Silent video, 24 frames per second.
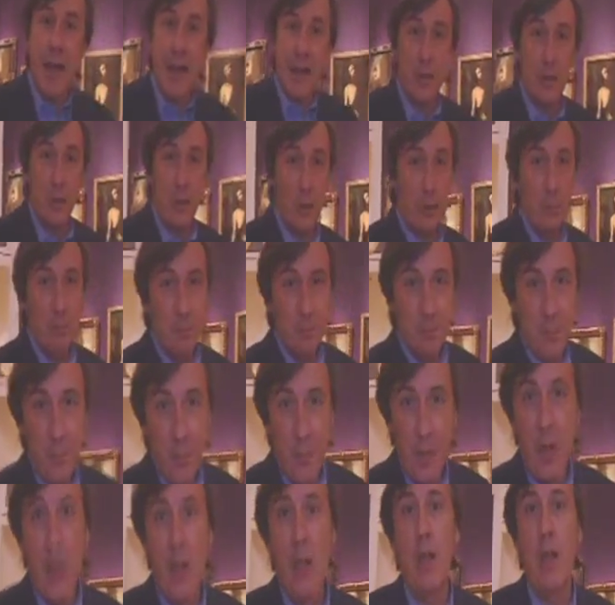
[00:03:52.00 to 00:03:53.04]
battle
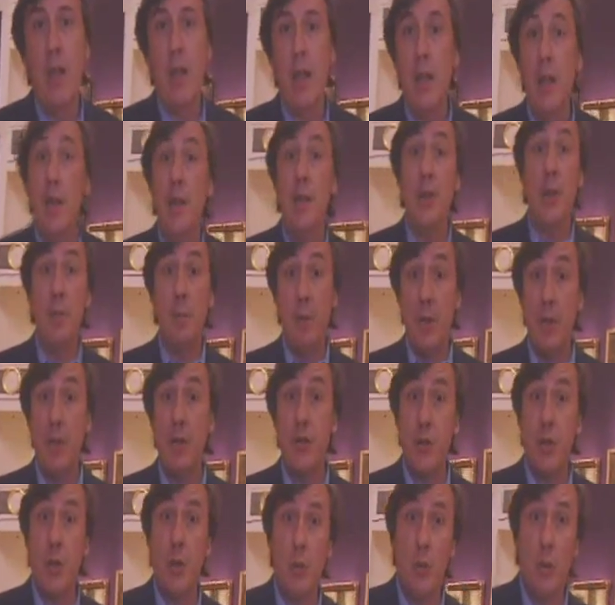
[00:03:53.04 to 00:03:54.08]
in the
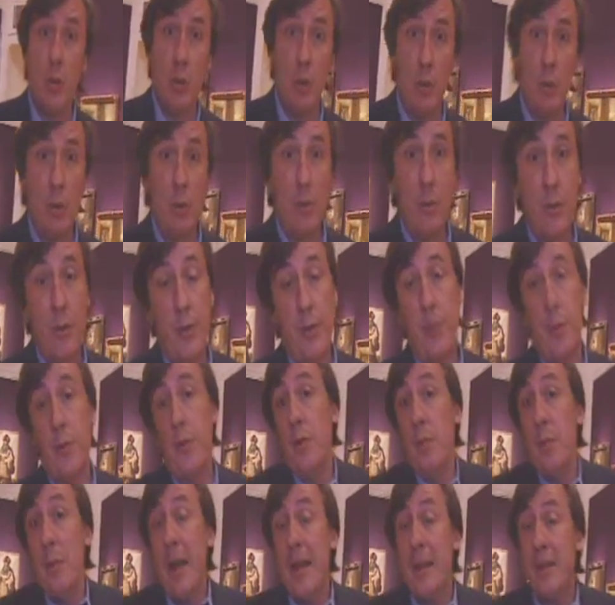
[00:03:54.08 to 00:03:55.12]
Peninsular War,
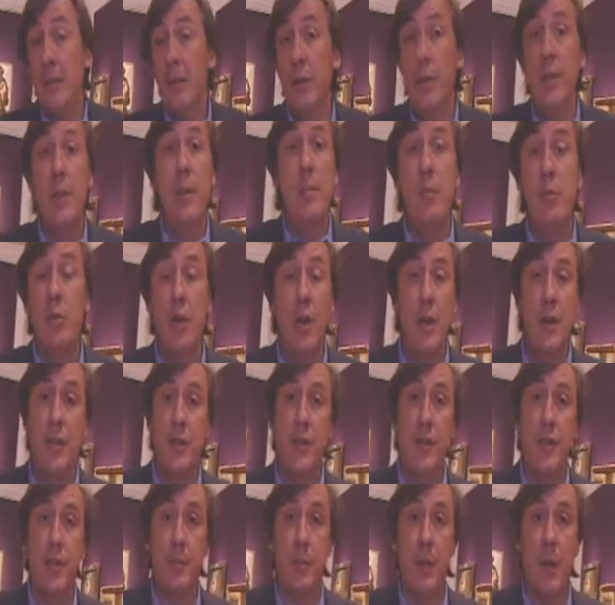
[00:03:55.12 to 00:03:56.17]
the battle that
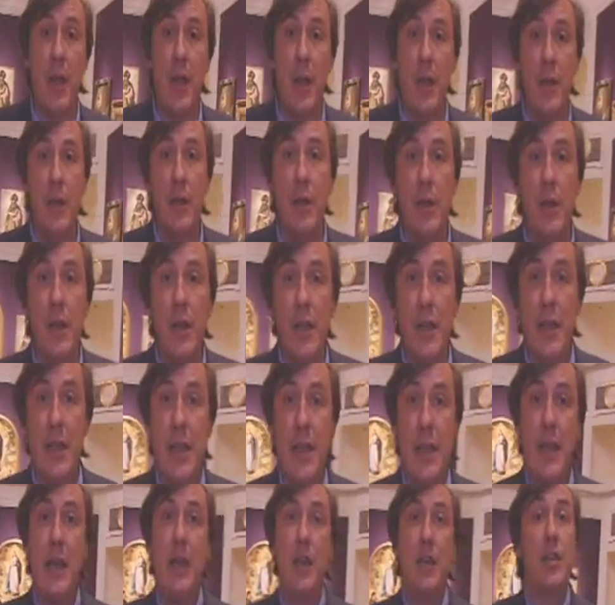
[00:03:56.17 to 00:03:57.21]
liberated Spain,
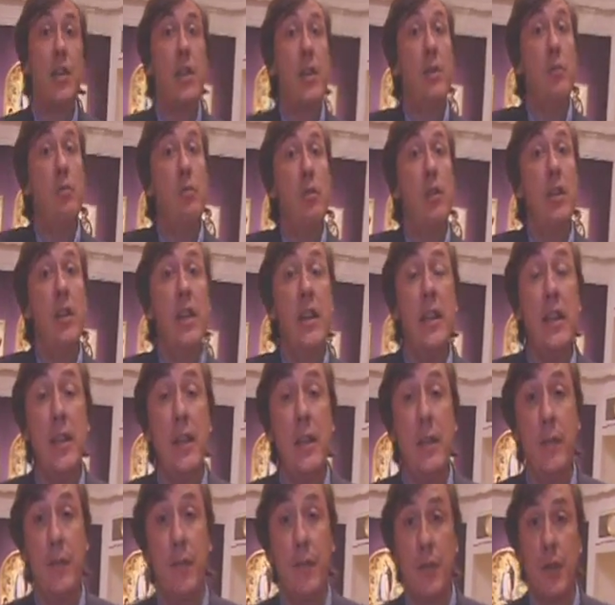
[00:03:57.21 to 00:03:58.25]
he actually
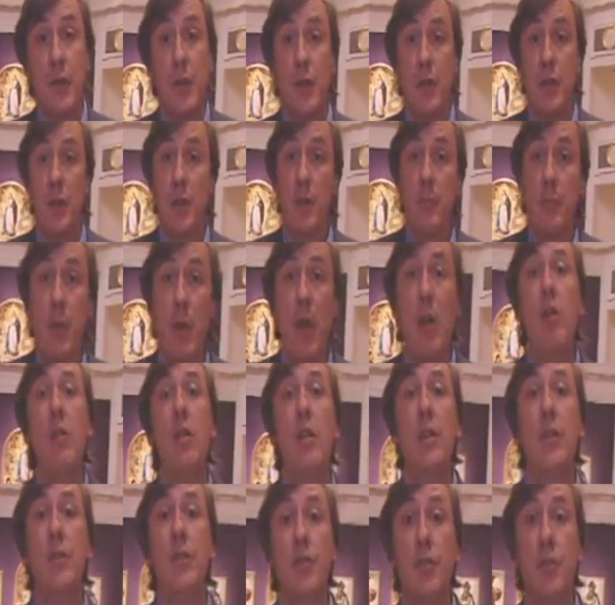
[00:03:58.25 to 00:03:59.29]
relieved
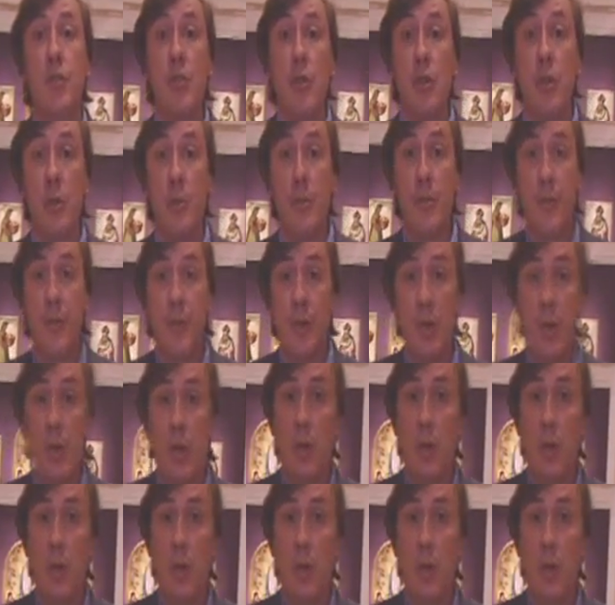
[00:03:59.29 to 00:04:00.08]
Napoleon's troops